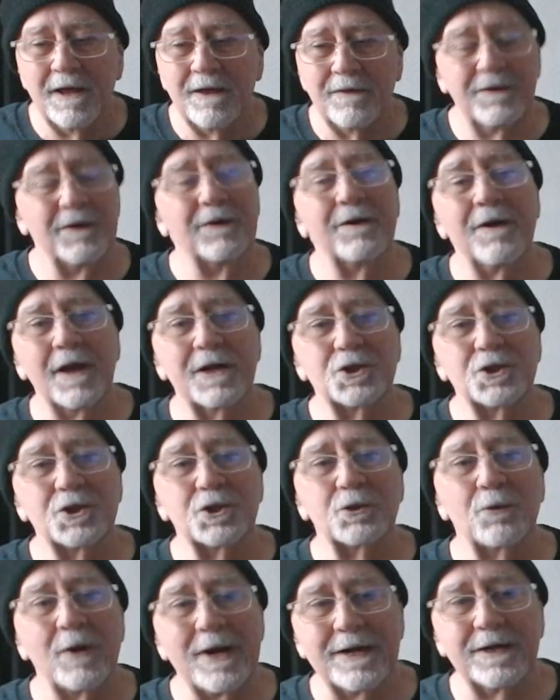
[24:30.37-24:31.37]
They're not
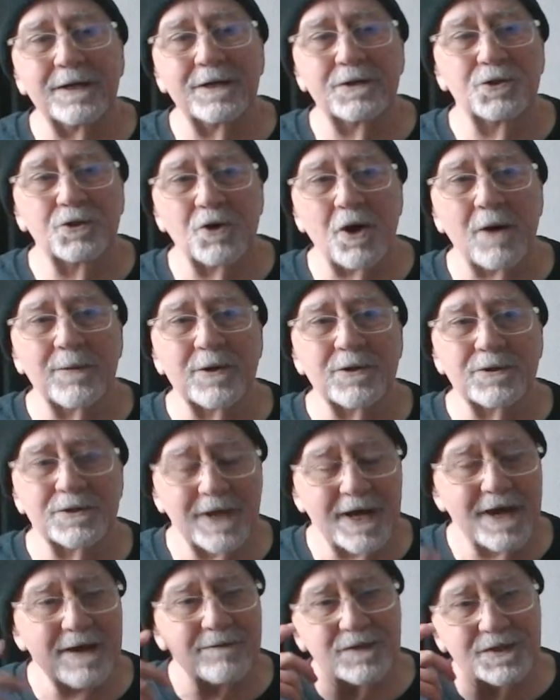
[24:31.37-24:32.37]
trained drummers. They
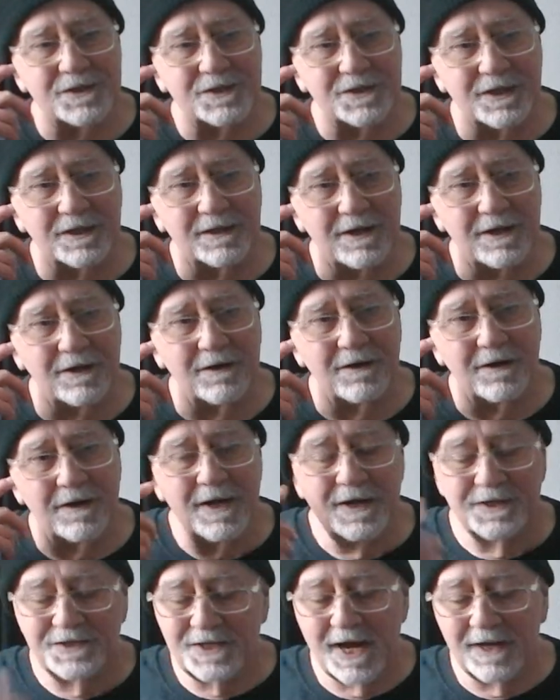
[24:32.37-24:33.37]
haven't
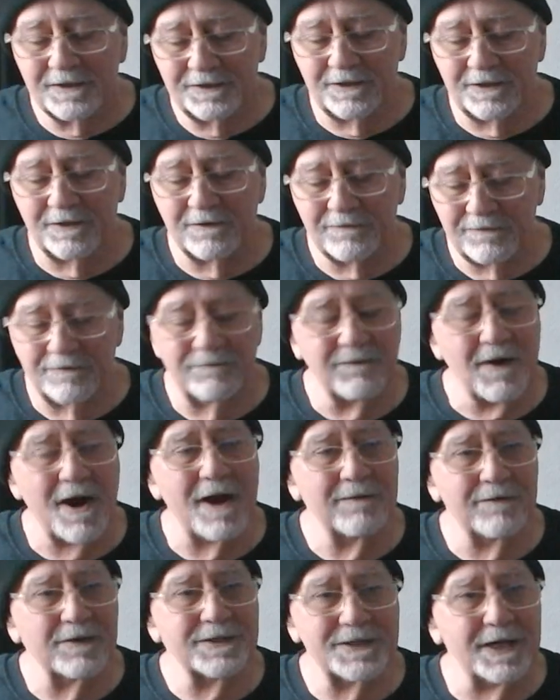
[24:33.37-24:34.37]
sat there for
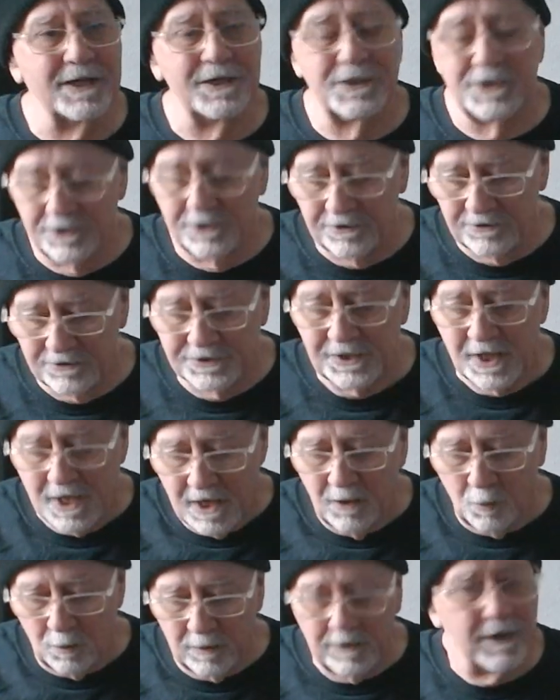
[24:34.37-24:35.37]
5 or 10 years
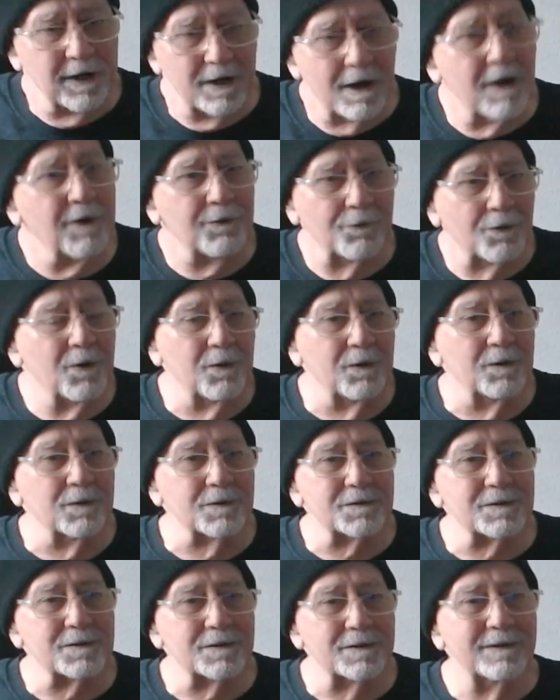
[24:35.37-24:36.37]
working on
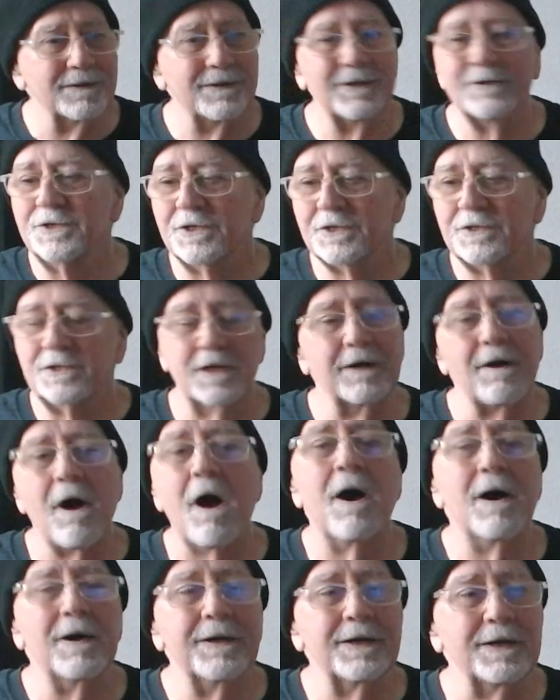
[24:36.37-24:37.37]
rolls. They're just an
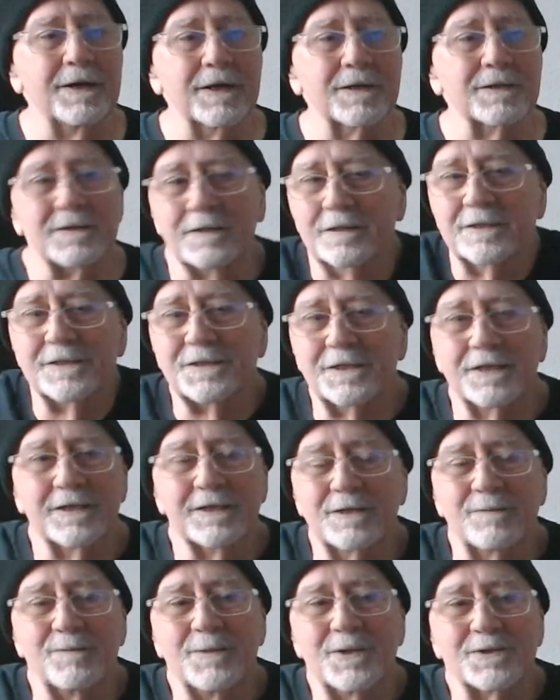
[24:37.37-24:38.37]
audience listening
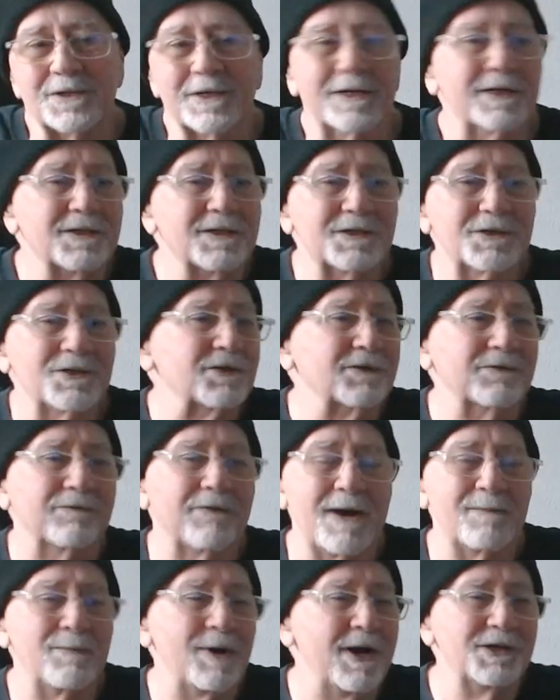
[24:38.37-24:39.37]
to music. It's just
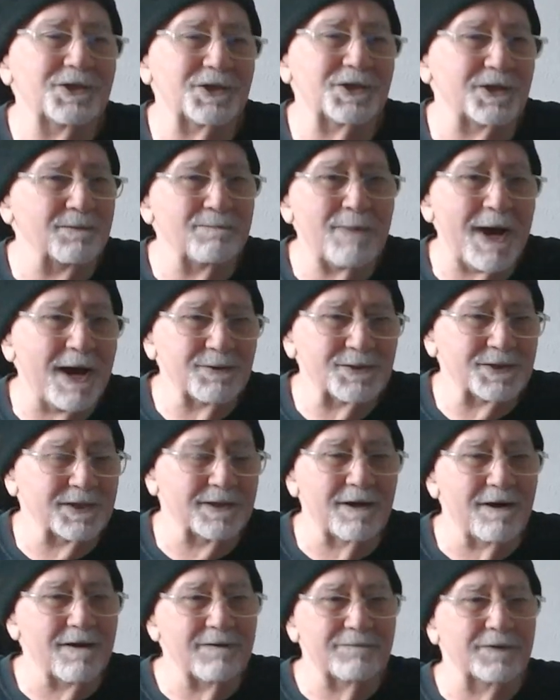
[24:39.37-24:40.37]
vibration
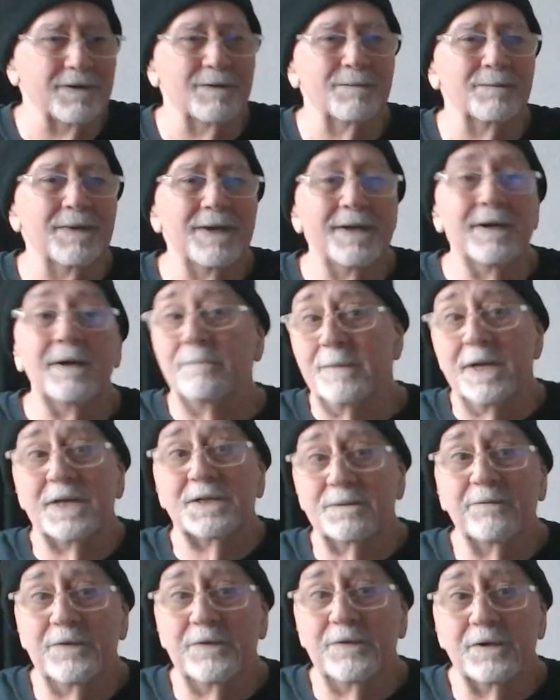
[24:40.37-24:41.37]
bouncing off them. Makes
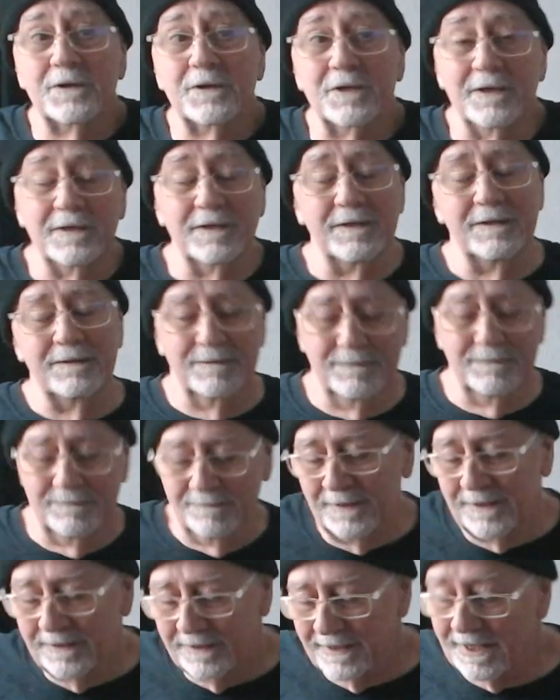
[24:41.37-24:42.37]
them feel good.
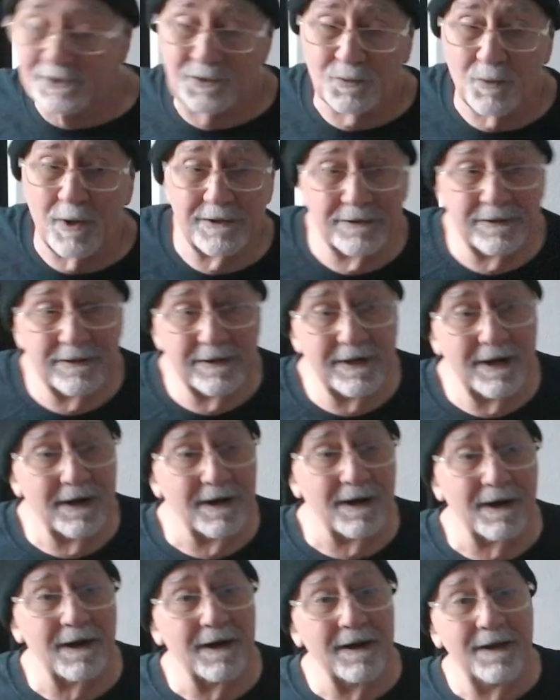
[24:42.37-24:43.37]
That's why they're
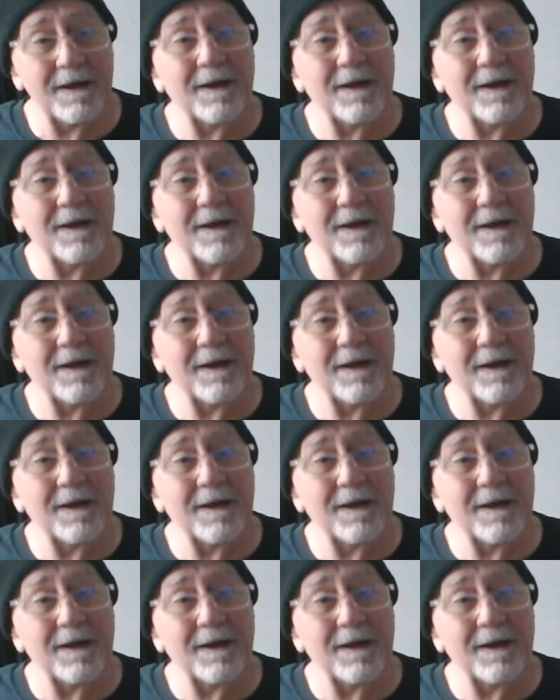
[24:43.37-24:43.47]
there.